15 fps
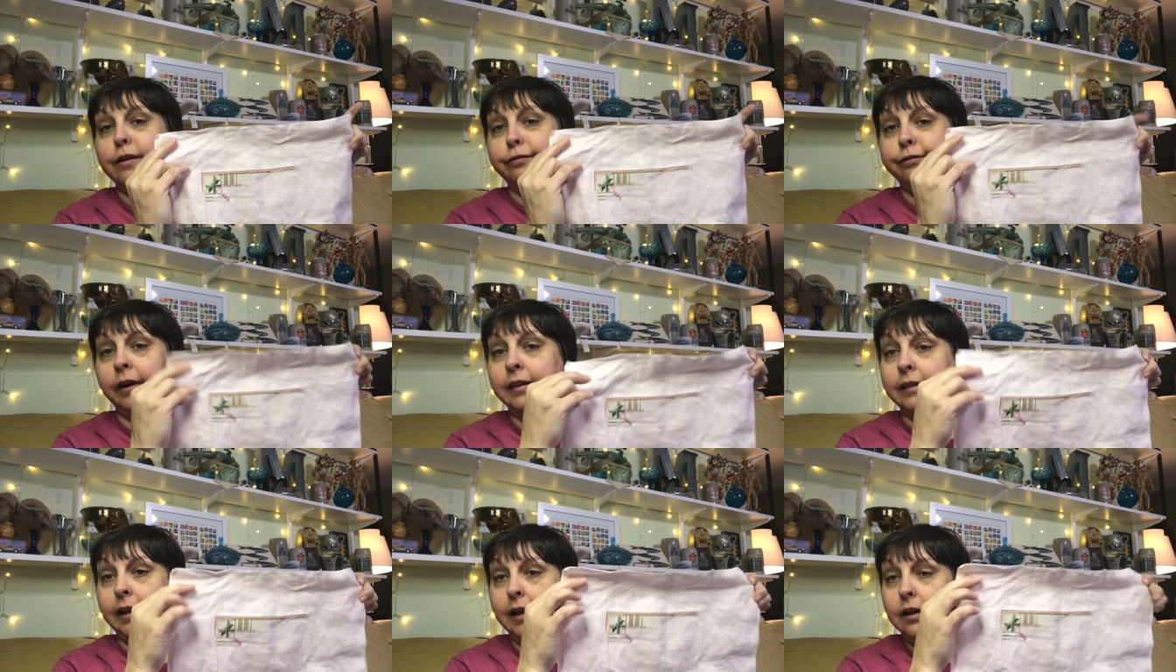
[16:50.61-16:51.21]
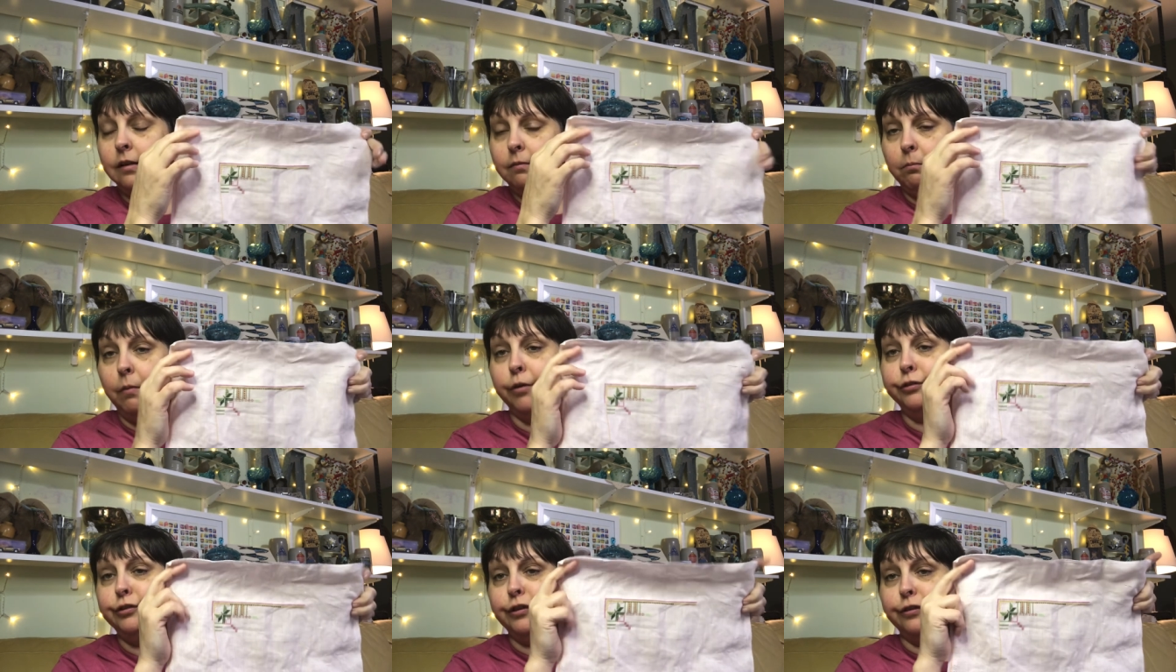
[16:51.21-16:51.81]
friendly.
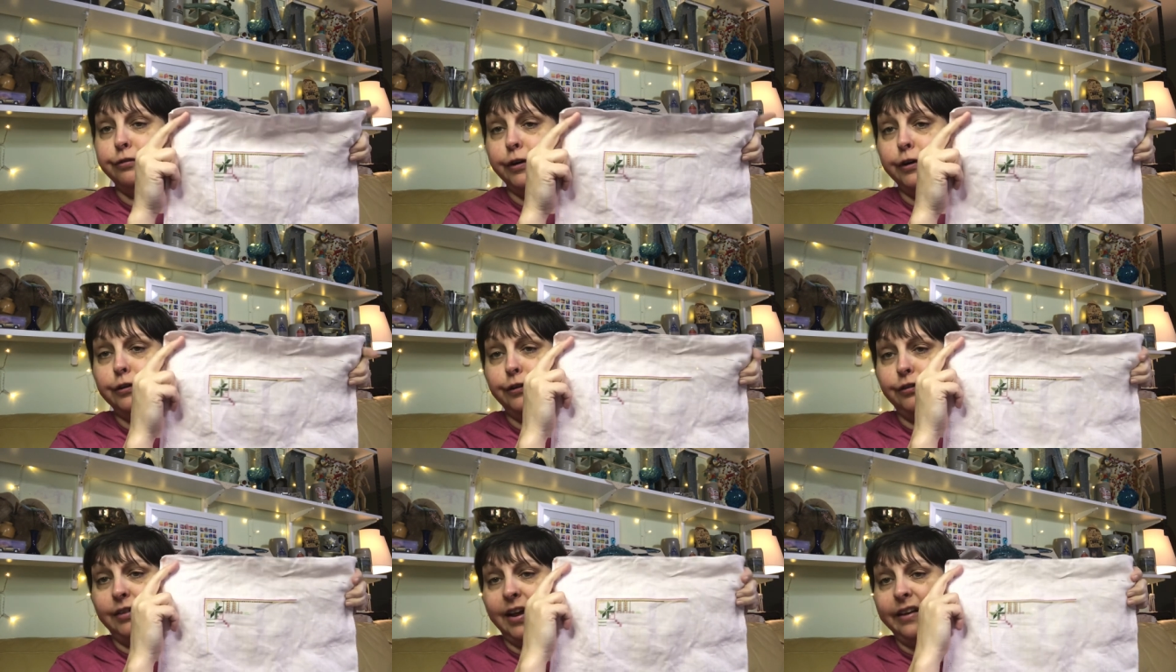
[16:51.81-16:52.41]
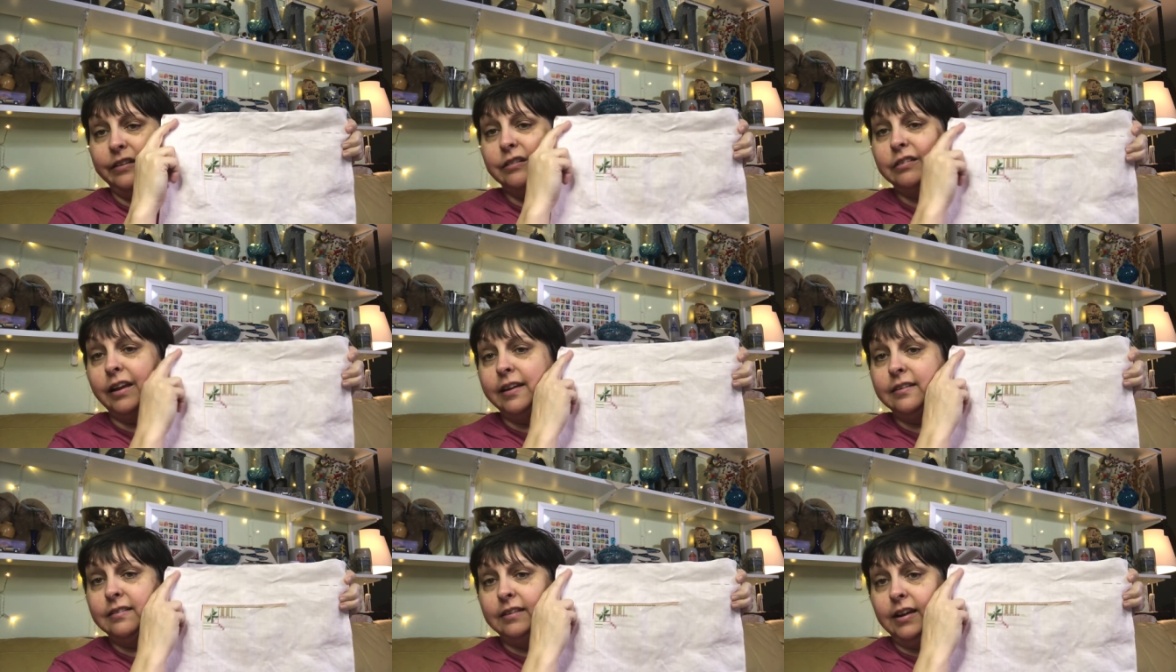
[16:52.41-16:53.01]
Most of her designs I
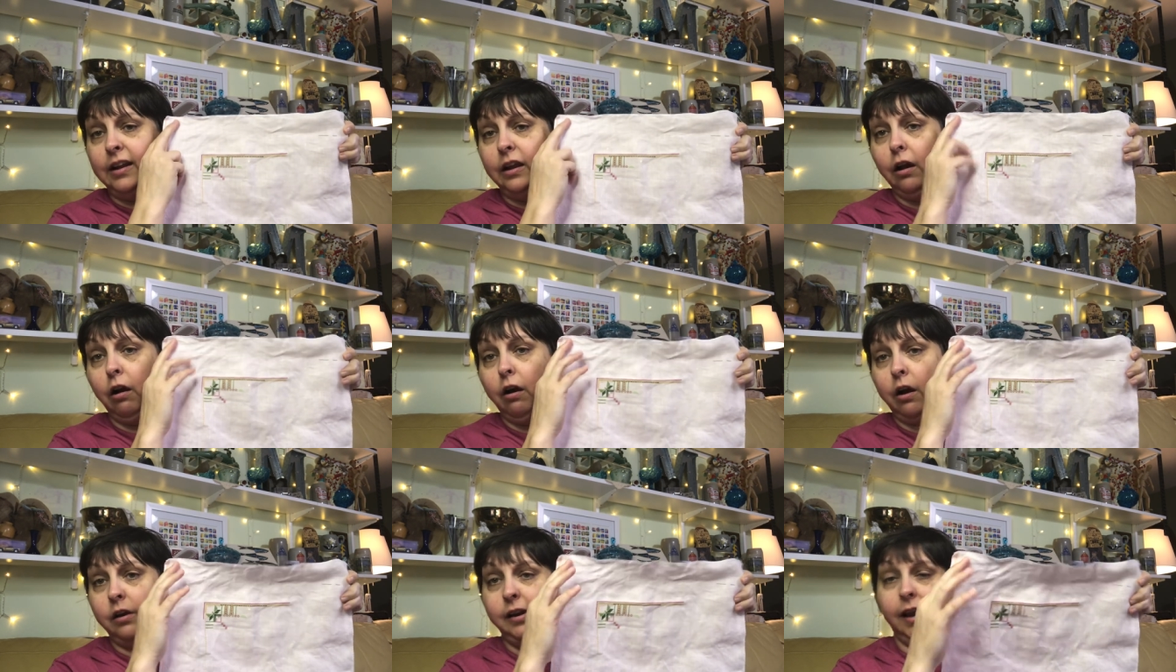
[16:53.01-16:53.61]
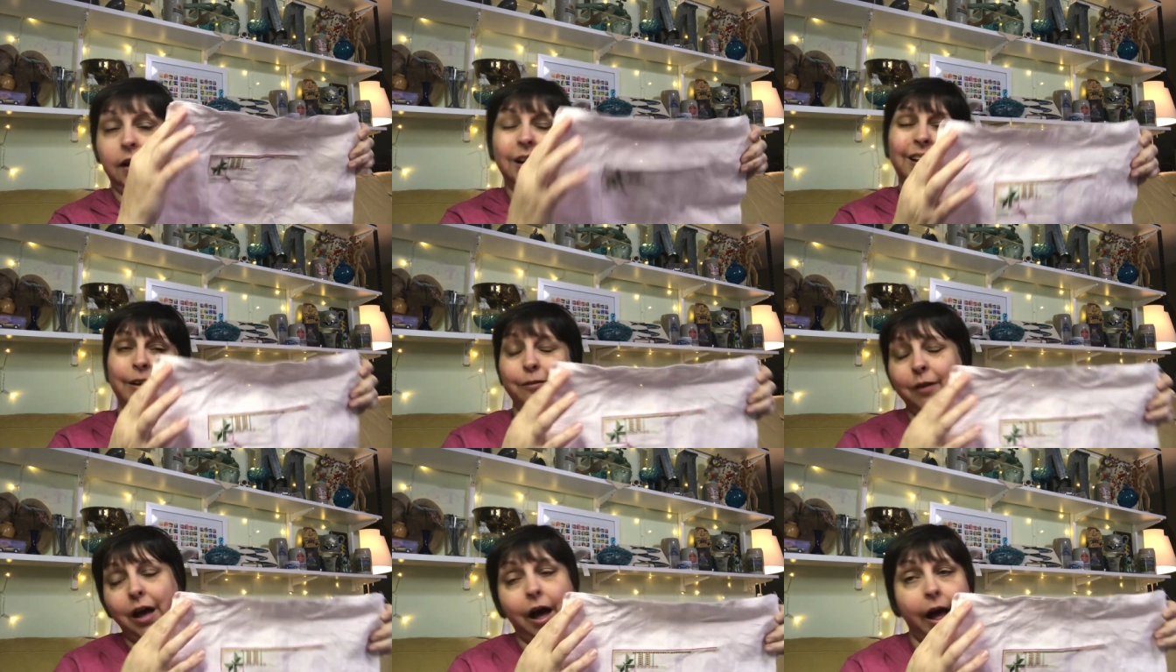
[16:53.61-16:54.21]
see are on Aida.
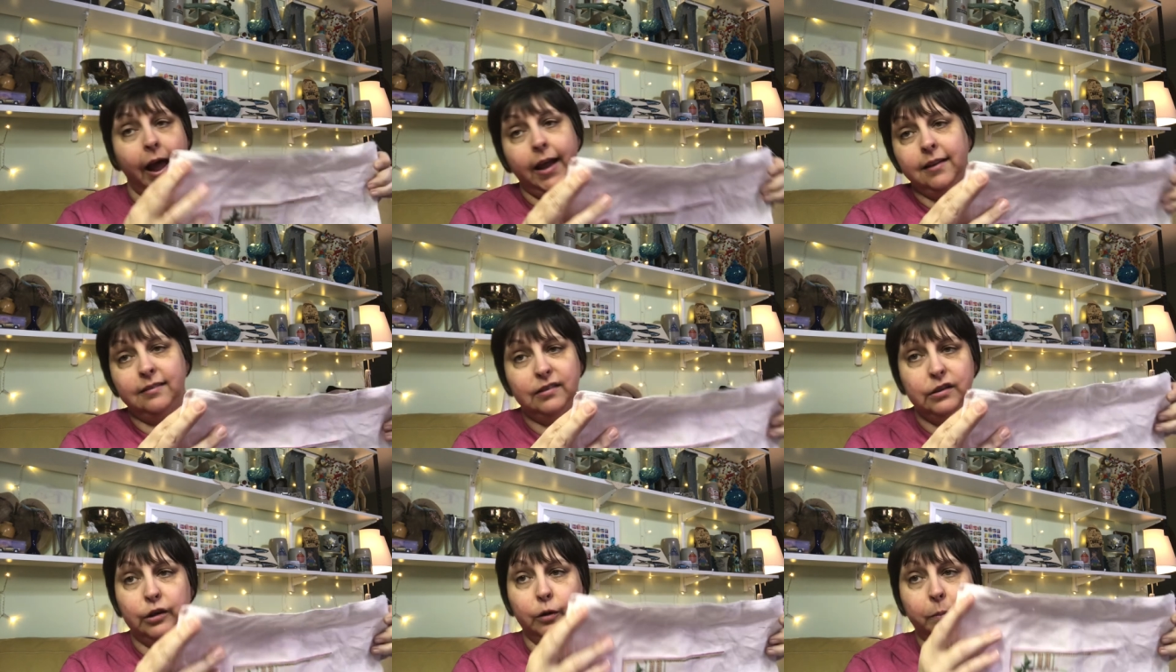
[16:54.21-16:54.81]
I still